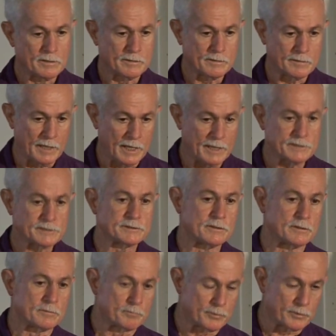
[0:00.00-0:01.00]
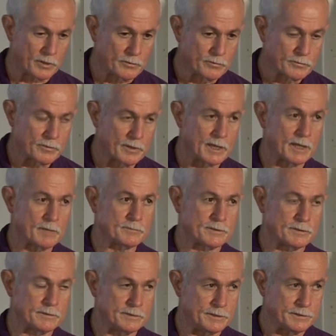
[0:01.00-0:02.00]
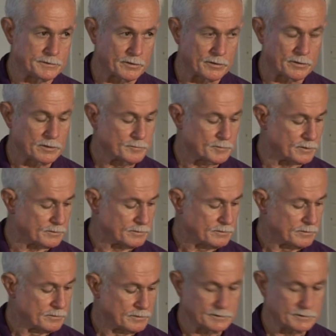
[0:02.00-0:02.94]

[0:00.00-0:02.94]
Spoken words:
national program to determine,